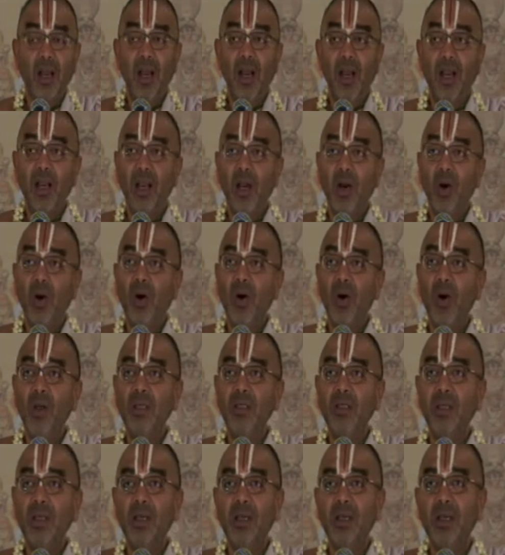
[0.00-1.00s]
And all
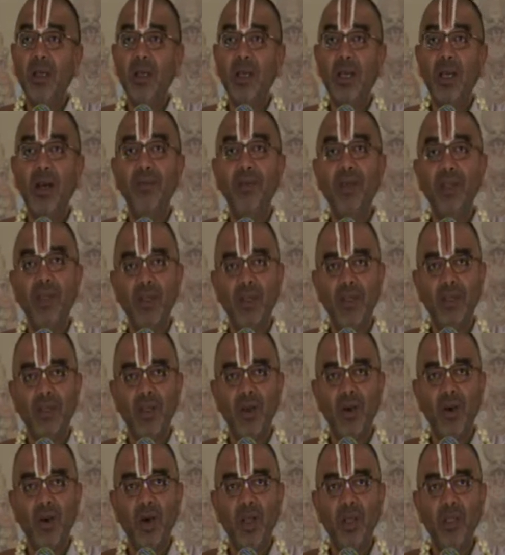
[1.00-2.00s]
the
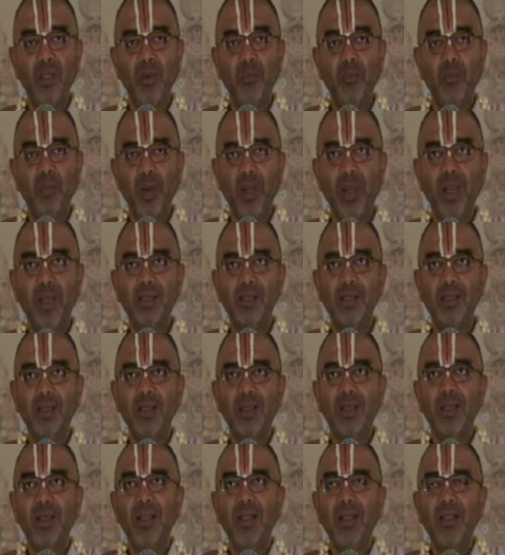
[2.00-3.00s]
covingers, all the poets,